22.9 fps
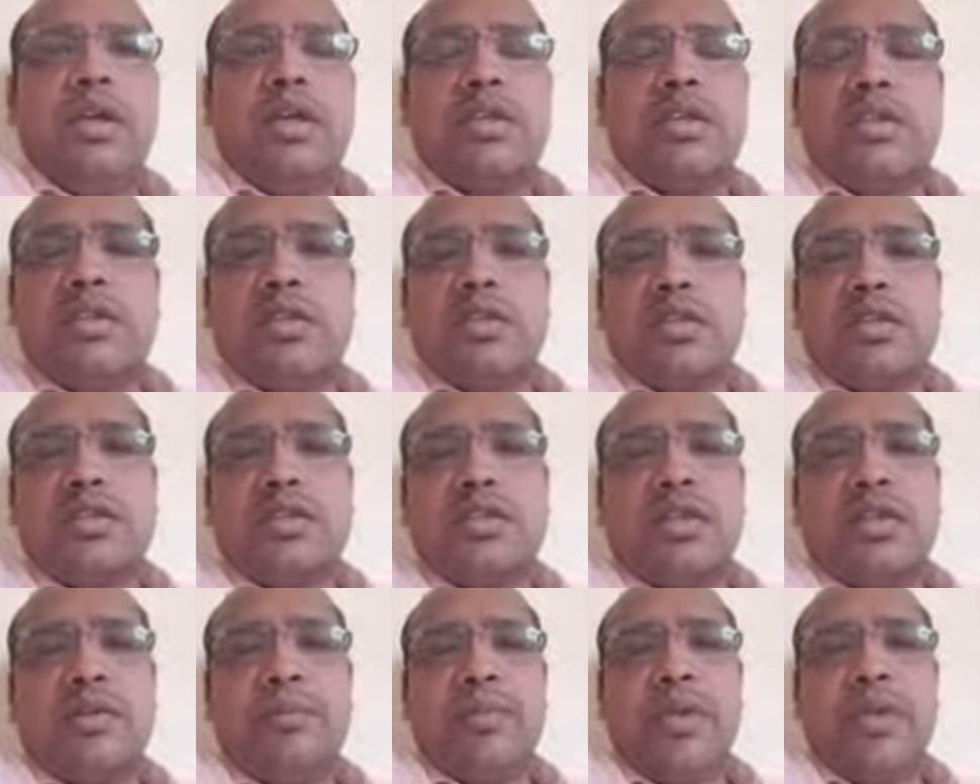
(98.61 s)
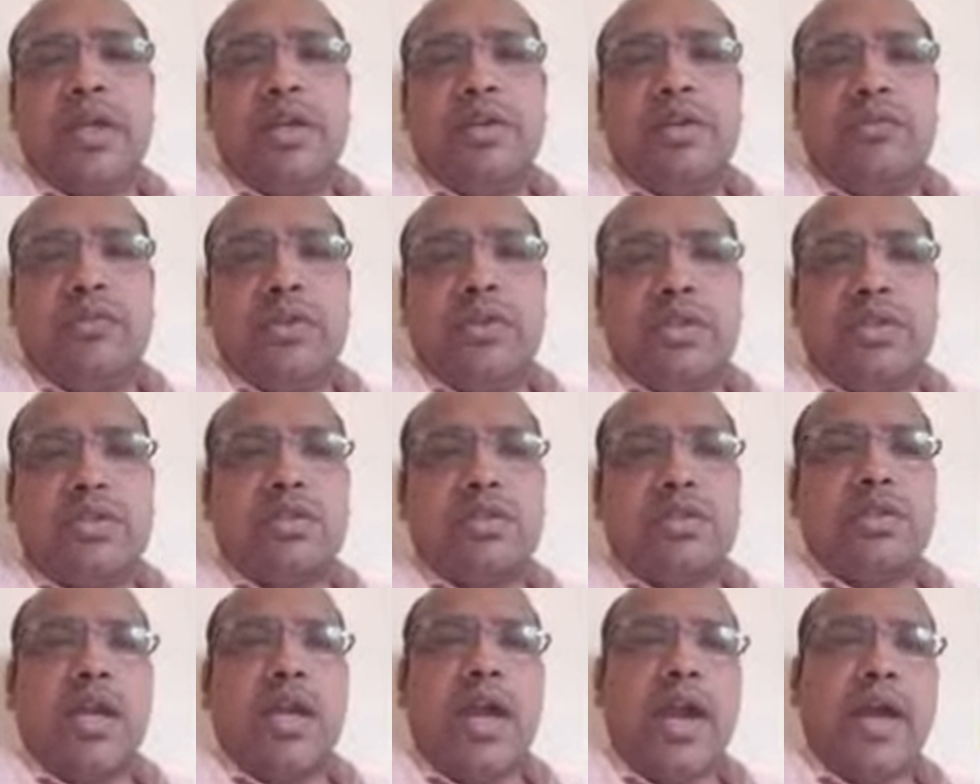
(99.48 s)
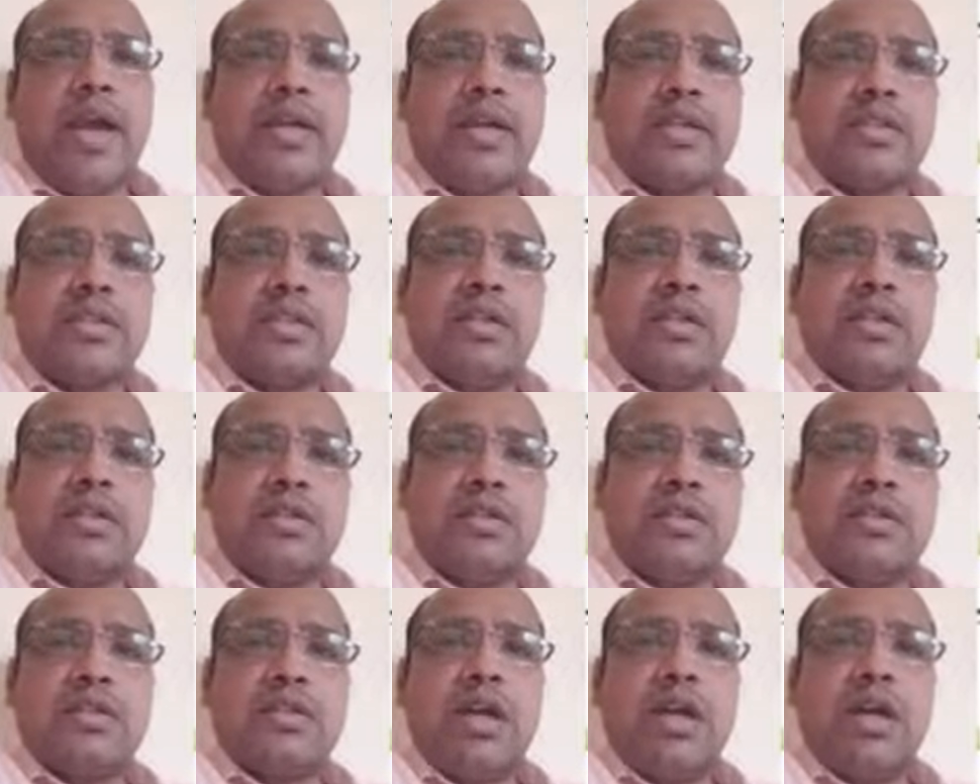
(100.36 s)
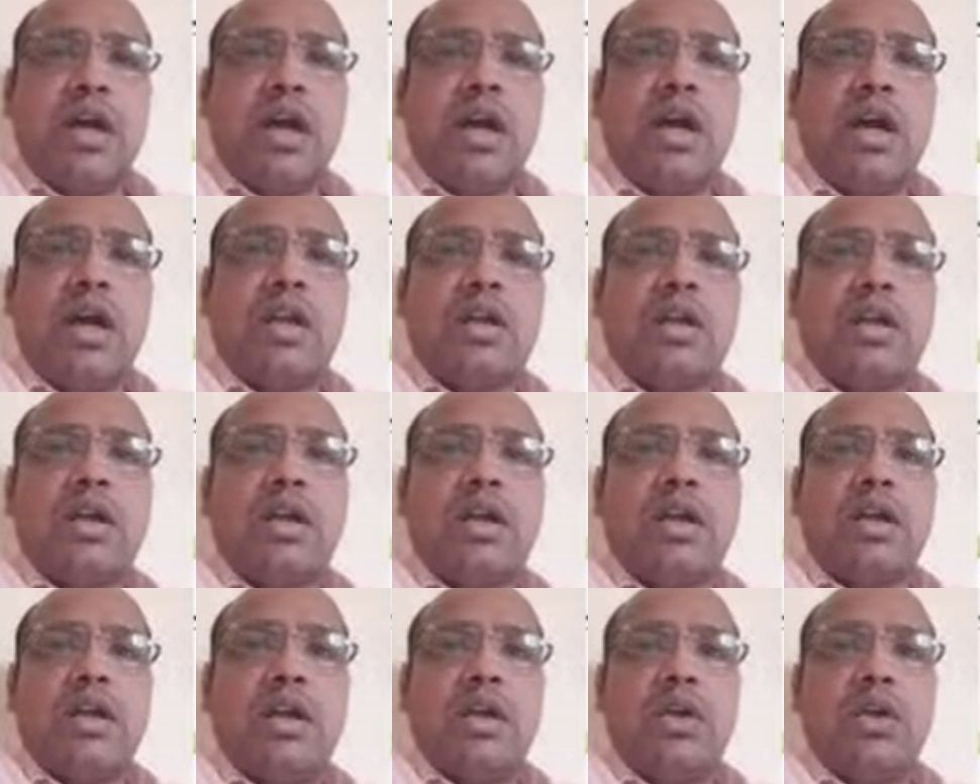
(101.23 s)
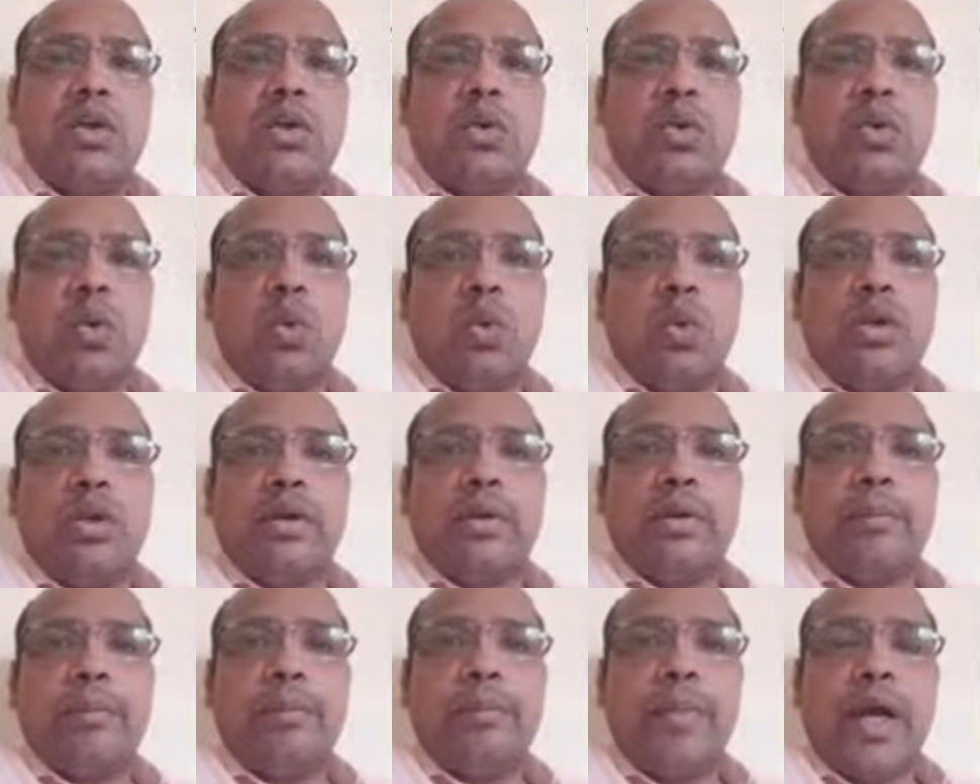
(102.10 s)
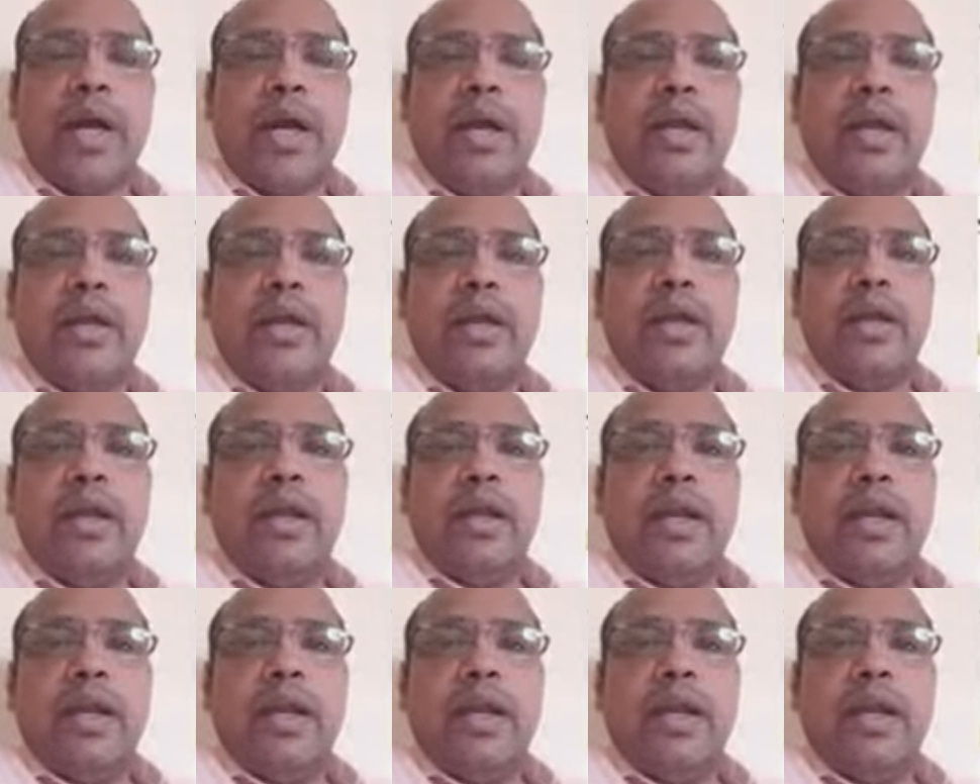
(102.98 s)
is a system in which actions are controlled by